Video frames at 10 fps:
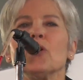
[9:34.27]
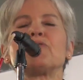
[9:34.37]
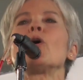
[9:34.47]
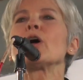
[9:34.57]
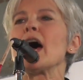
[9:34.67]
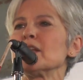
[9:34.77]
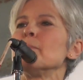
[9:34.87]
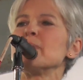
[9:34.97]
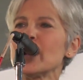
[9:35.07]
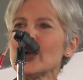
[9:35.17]
for an
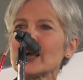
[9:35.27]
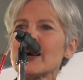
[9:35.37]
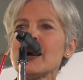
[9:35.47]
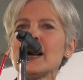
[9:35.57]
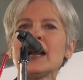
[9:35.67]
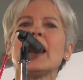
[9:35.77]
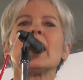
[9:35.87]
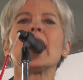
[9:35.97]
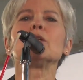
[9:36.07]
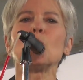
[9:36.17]
America
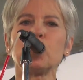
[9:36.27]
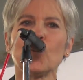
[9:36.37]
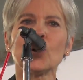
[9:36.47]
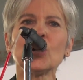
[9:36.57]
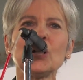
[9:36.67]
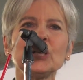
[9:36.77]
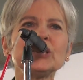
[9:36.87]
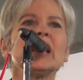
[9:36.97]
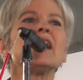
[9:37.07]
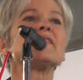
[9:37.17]
and a
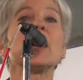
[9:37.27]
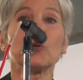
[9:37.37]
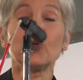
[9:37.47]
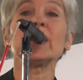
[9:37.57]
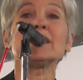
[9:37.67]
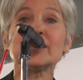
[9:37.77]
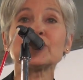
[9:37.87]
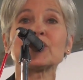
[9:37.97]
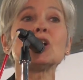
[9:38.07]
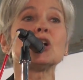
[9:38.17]
world that we
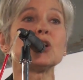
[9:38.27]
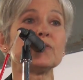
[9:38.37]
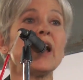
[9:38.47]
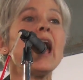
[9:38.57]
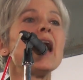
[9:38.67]
deserve